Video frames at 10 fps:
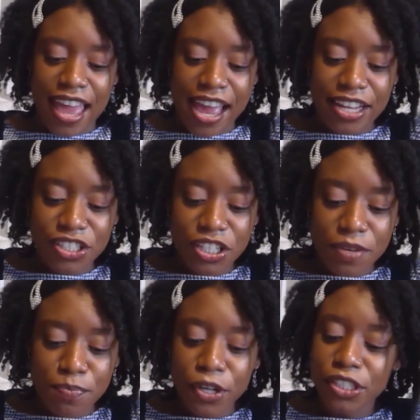
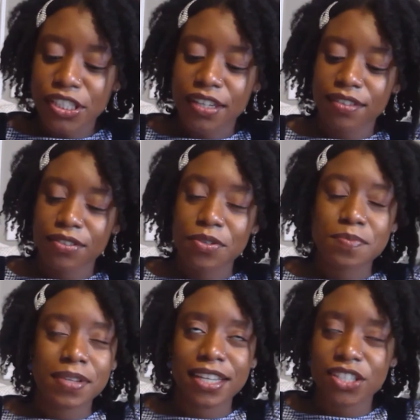Angela Burchett, who
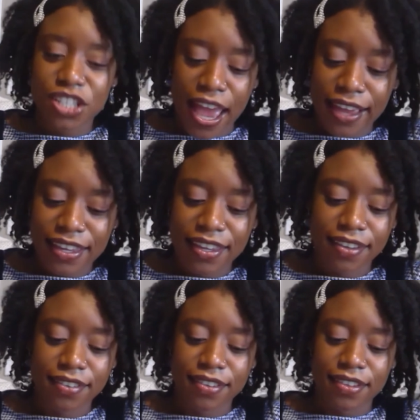played Jackie.